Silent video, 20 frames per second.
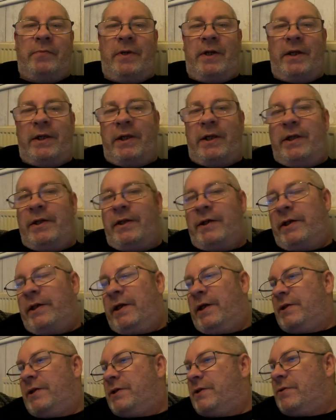about getting the
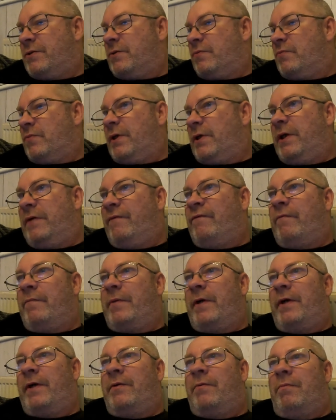kids ready for
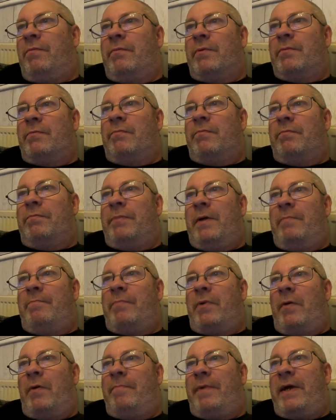bed
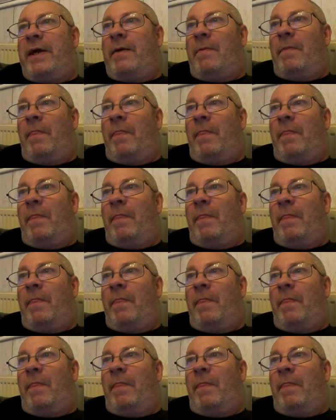bit by bit.